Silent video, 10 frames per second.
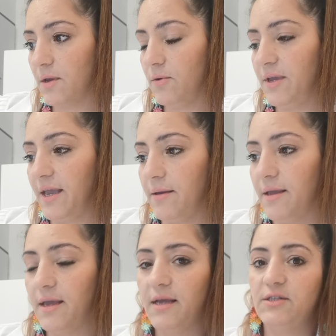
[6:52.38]
Okay,
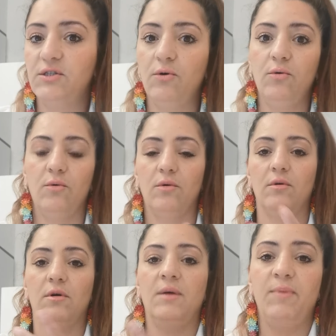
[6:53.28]
so
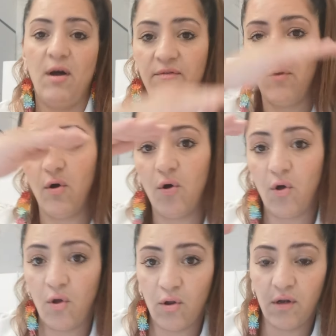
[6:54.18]
above
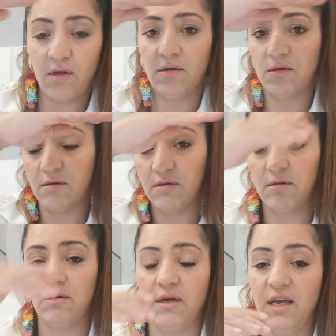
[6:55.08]
all,
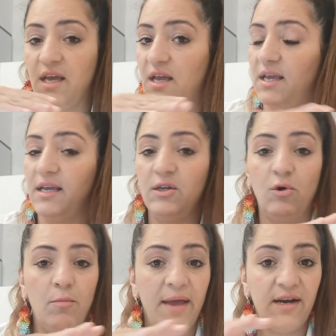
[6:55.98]

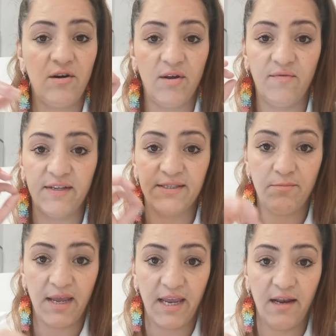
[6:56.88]
no matter if it's
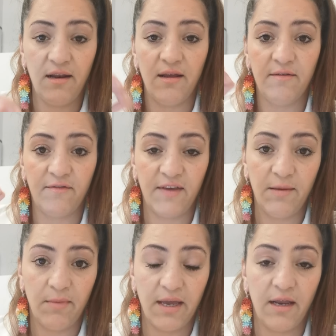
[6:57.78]
male,
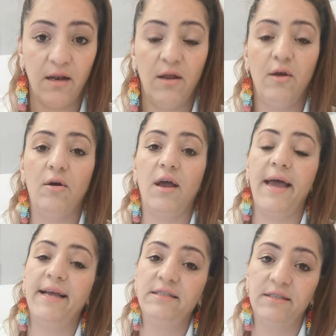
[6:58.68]
female,
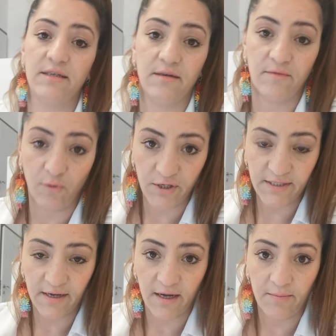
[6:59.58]
and
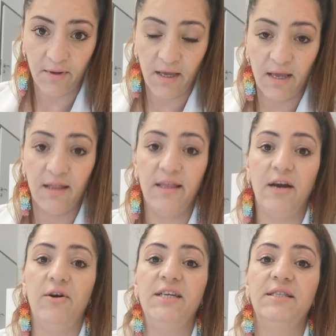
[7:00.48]
voice type,
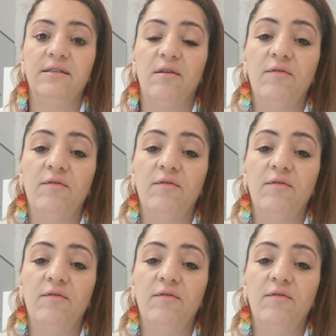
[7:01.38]
there is